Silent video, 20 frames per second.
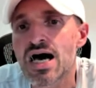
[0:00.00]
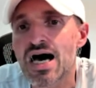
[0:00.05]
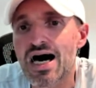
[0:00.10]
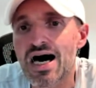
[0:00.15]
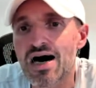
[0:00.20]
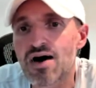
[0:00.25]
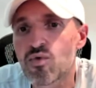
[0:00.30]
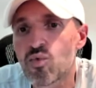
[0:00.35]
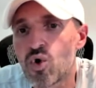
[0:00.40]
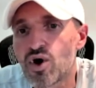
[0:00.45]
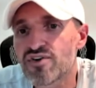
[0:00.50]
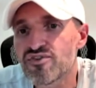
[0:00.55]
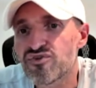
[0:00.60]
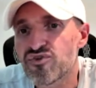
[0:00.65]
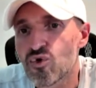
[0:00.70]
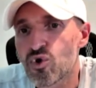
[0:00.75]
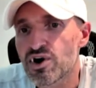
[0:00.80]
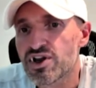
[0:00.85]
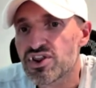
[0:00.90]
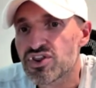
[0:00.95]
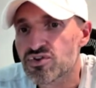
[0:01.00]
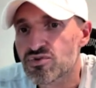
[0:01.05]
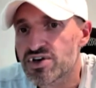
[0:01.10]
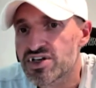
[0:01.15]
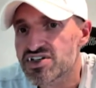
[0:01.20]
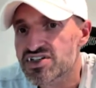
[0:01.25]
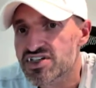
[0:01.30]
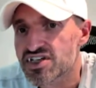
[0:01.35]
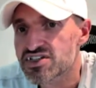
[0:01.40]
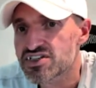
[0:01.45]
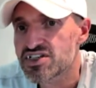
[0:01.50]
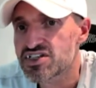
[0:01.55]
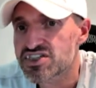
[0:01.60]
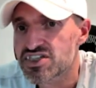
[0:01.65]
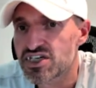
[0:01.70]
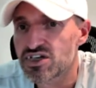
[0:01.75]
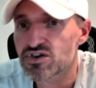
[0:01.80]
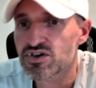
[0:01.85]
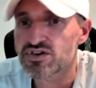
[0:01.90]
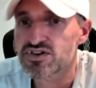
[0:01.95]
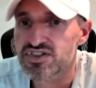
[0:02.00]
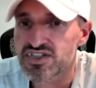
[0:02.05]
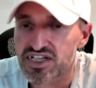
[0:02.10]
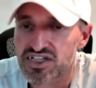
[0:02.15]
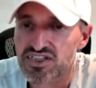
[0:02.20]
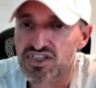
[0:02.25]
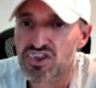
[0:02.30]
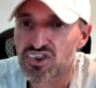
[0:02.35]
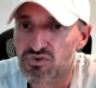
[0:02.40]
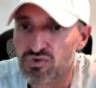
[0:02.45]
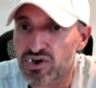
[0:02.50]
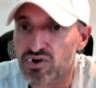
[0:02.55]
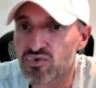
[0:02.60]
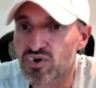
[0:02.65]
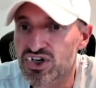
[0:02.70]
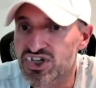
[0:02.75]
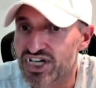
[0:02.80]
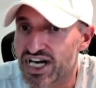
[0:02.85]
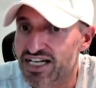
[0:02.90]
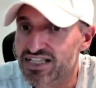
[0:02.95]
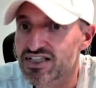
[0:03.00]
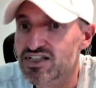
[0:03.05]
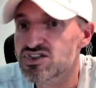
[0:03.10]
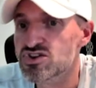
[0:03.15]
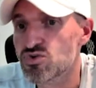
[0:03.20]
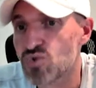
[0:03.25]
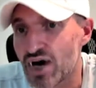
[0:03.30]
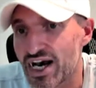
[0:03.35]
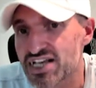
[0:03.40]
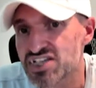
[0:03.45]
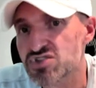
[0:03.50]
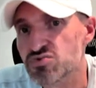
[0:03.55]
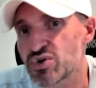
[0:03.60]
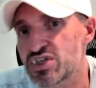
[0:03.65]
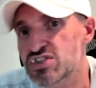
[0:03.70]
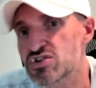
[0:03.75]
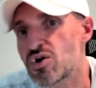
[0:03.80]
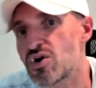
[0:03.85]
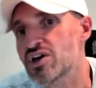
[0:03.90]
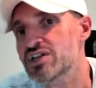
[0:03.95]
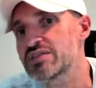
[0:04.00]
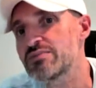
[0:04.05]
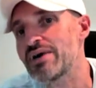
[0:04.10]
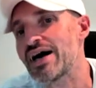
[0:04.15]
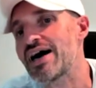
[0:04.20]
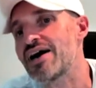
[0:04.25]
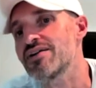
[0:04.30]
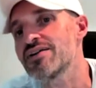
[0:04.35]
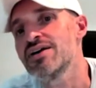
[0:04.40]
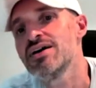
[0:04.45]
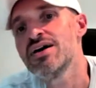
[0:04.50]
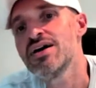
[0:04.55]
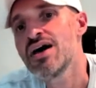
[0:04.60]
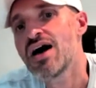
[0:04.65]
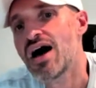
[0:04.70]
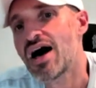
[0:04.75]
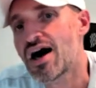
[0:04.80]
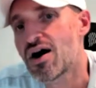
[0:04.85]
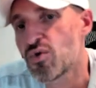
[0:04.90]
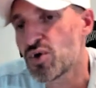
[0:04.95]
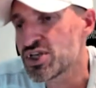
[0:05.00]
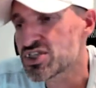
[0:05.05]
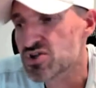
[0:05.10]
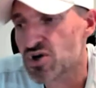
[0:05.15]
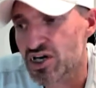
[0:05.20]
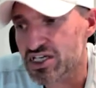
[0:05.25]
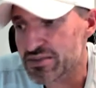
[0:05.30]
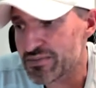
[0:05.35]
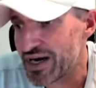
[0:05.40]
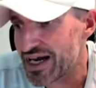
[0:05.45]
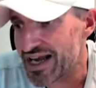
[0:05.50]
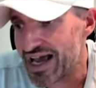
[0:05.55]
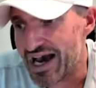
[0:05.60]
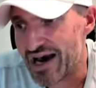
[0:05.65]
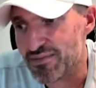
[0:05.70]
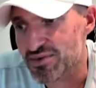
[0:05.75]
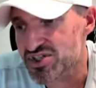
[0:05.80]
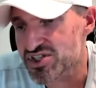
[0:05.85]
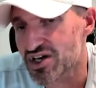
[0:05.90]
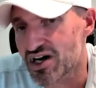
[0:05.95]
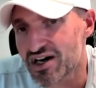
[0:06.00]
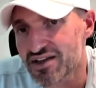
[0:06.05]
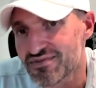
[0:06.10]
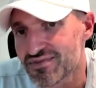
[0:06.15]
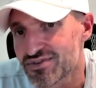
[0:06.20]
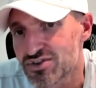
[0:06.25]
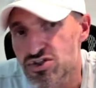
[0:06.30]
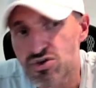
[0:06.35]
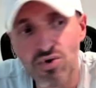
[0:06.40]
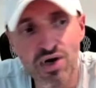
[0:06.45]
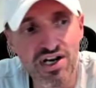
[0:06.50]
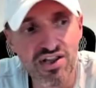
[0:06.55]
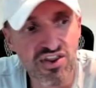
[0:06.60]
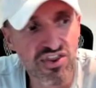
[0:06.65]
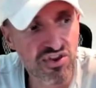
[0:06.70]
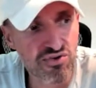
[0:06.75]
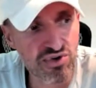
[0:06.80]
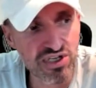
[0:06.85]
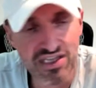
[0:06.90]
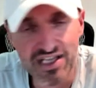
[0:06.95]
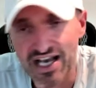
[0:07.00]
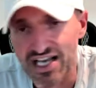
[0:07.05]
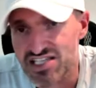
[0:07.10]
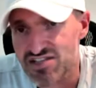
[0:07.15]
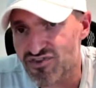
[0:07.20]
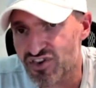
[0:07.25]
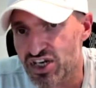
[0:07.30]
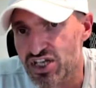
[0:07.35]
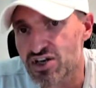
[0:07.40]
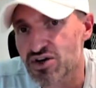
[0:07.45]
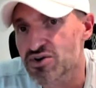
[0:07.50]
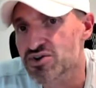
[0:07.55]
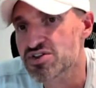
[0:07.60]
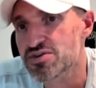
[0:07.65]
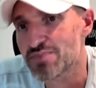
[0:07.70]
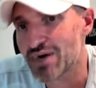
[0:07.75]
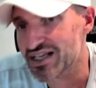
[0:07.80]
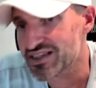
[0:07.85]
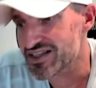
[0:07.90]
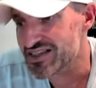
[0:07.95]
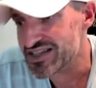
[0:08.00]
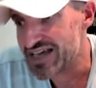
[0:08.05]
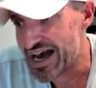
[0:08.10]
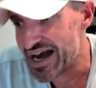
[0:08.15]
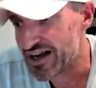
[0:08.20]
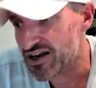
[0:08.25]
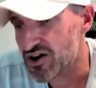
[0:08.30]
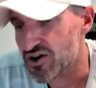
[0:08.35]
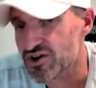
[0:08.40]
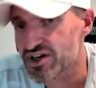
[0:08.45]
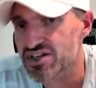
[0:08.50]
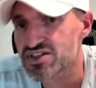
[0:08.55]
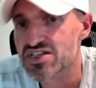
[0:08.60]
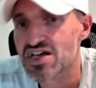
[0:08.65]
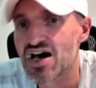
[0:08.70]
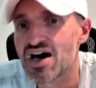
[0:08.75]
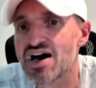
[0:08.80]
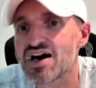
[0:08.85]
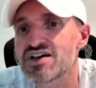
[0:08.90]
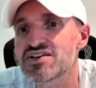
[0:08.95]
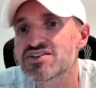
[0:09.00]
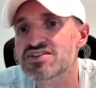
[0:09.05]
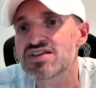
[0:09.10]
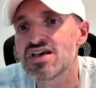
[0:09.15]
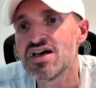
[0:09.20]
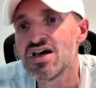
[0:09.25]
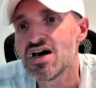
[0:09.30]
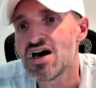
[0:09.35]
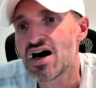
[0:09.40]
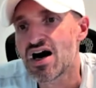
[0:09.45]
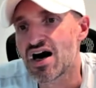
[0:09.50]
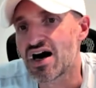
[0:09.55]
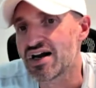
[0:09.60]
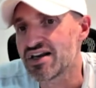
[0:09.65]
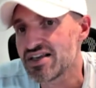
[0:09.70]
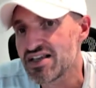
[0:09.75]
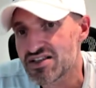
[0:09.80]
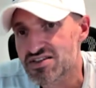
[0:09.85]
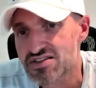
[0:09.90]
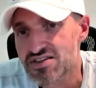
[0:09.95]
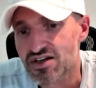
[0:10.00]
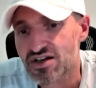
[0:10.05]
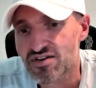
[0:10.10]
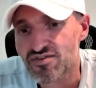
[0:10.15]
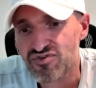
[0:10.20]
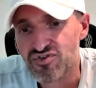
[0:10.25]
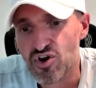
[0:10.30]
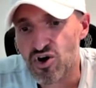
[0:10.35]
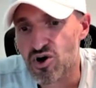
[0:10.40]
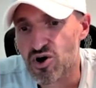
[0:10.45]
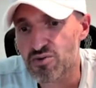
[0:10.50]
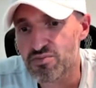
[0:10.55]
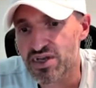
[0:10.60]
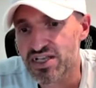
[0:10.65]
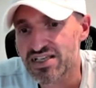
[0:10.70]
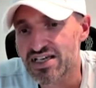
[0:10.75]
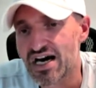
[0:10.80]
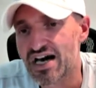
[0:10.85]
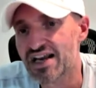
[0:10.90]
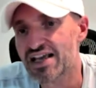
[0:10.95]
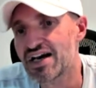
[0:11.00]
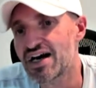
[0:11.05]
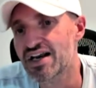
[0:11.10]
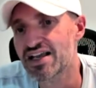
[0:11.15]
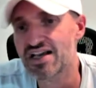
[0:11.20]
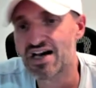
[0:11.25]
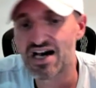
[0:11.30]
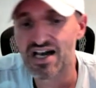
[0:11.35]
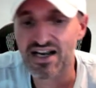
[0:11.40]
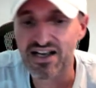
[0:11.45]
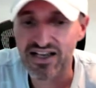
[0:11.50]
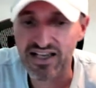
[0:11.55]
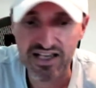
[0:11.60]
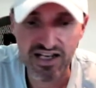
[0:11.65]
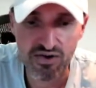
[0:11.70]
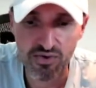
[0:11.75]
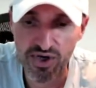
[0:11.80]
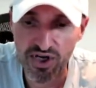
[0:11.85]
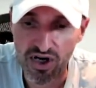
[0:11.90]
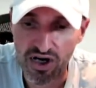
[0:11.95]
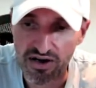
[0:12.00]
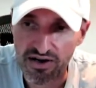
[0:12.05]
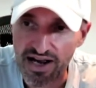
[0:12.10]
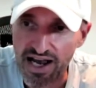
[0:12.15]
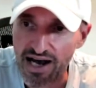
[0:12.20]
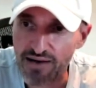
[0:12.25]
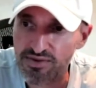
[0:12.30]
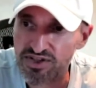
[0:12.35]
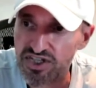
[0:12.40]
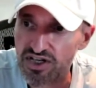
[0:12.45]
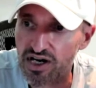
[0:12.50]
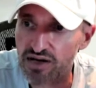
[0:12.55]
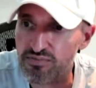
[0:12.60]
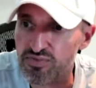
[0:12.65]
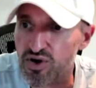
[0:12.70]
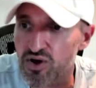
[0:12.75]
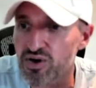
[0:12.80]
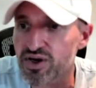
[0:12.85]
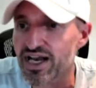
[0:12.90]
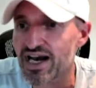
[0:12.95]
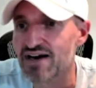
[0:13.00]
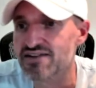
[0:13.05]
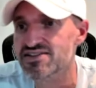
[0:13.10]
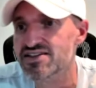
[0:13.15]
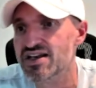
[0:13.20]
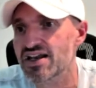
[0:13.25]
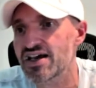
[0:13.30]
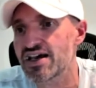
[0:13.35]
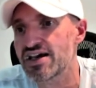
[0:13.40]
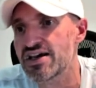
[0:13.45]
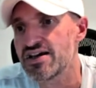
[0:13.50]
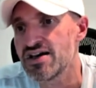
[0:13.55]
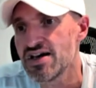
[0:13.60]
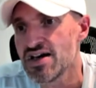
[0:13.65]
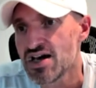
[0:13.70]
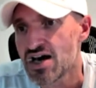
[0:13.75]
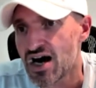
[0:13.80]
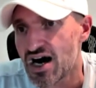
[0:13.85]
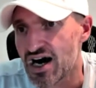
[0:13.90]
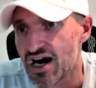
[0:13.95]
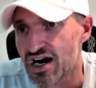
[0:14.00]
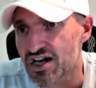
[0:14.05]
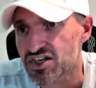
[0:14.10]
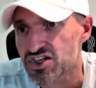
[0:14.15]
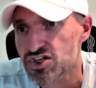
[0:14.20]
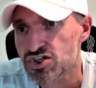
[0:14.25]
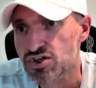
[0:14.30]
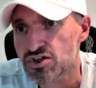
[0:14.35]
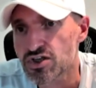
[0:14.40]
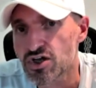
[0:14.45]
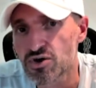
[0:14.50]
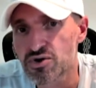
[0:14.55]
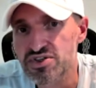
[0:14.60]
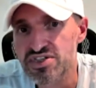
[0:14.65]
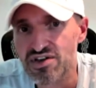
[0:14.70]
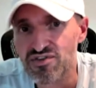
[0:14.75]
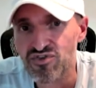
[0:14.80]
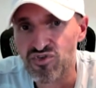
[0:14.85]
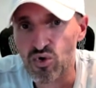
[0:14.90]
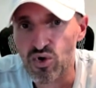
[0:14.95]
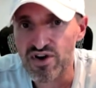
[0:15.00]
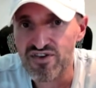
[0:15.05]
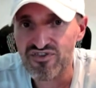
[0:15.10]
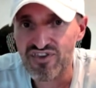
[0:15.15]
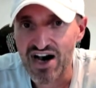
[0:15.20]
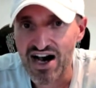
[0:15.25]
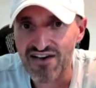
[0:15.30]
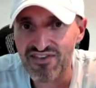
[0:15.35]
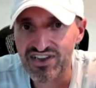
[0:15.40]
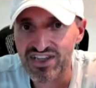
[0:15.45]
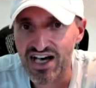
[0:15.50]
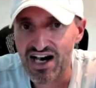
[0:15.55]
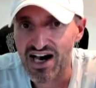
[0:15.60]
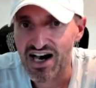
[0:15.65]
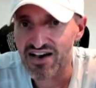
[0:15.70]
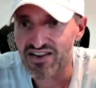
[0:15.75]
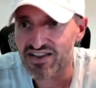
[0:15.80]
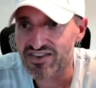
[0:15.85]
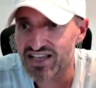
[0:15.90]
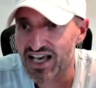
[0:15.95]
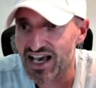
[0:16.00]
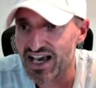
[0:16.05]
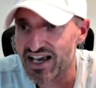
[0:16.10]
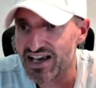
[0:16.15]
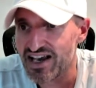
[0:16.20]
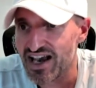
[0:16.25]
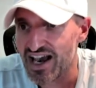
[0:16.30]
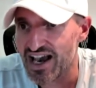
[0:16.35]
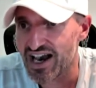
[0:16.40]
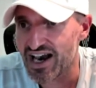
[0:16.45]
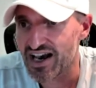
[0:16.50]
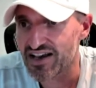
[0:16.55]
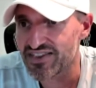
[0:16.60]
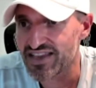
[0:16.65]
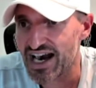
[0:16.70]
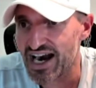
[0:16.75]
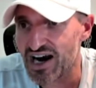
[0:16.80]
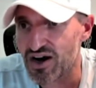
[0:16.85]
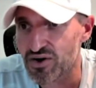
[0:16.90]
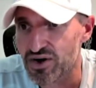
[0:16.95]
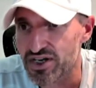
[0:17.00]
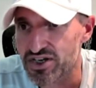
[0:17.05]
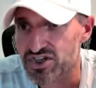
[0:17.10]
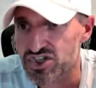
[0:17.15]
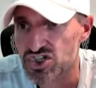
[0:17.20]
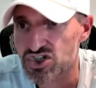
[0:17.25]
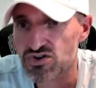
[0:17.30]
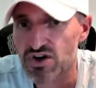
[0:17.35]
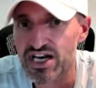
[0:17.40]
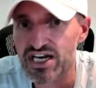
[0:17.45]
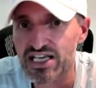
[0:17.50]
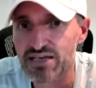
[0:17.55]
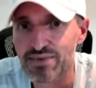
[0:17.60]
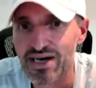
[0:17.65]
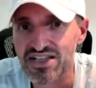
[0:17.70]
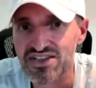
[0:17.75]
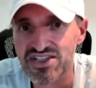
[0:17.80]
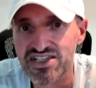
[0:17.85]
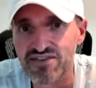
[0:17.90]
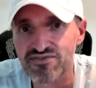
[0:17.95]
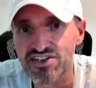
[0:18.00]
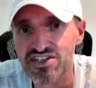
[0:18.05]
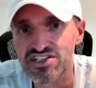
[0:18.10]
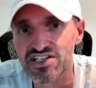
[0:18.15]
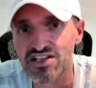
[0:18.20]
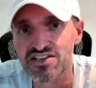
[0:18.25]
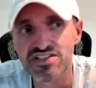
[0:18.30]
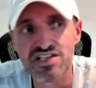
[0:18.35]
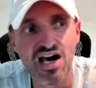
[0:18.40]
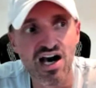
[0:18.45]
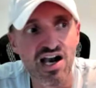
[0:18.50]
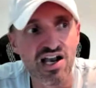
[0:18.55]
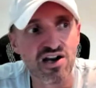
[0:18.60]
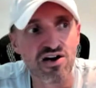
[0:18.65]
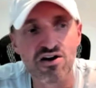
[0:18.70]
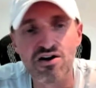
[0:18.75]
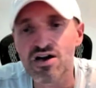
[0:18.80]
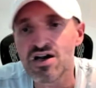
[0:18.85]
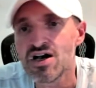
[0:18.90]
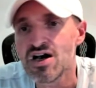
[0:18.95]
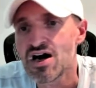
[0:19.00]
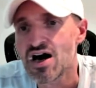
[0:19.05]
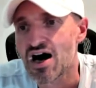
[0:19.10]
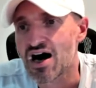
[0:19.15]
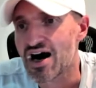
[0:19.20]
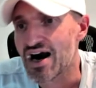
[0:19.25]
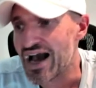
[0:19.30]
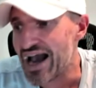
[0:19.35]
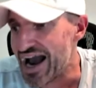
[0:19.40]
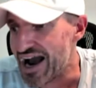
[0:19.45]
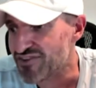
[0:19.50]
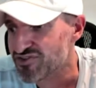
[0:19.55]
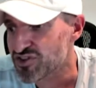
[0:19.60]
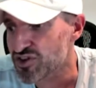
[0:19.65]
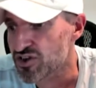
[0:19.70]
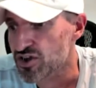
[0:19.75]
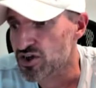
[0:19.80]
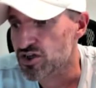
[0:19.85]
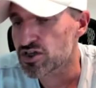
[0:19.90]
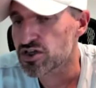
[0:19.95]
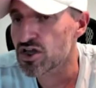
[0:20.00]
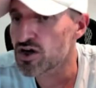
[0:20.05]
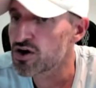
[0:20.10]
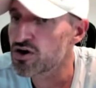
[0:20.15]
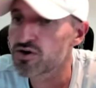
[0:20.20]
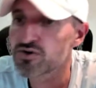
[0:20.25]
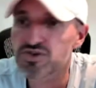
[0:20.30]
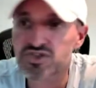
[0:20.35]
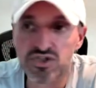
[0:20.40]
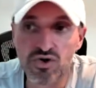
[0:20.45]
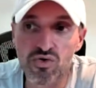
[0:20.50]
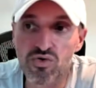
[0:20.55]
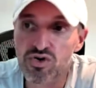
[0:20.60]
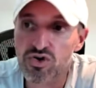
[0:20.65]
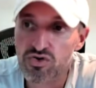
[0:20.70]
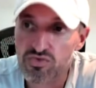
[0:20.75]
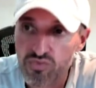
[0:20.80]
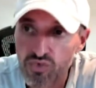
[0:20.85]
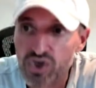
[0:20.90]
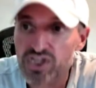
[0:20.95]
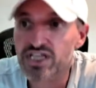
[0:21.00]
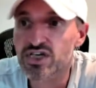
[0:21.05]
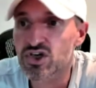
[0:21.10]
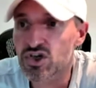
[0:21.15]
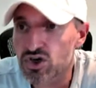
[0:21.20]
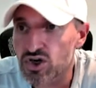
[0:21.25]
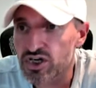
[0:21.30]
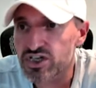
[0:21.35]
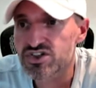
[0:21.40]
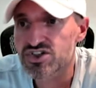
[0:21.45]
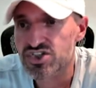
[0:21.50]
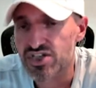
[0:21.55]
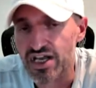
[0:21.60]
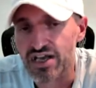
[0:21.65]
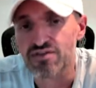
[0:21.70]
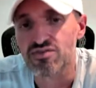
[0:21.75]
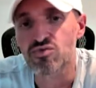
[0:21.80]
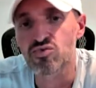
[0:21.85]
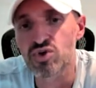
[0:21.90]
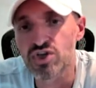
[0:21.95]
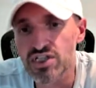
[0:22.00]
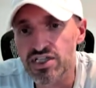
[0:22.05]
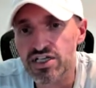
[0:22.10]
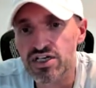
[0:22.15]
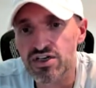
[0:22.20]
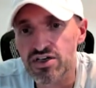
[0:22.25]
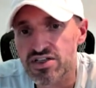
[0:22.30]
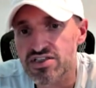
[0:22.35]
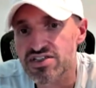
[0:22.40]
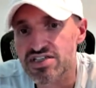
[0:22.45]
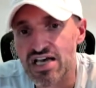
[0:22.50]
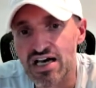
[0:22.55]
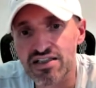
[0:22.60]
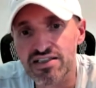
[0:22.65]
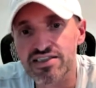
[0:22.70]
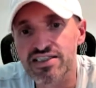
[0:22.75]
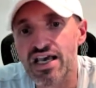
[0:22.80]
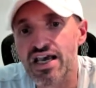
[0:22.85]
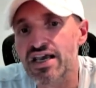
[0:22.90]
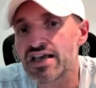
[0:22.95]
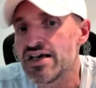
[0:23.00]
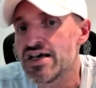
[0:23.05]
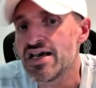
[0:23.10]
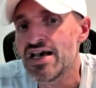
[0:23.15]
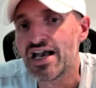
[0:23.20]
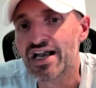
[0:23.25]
Uh, 143, 63 rejected twice. We talked about uh, we talked about Amazon two out of the three last videos about the TAC earnings highs uh, needs to confirm and yada, yada, yada. Here we are. Amazon broke out today, uh, closed at 45 at the high of the day, and now is trading about 70 cents higher uh, after the close. So really good check, really good solid day.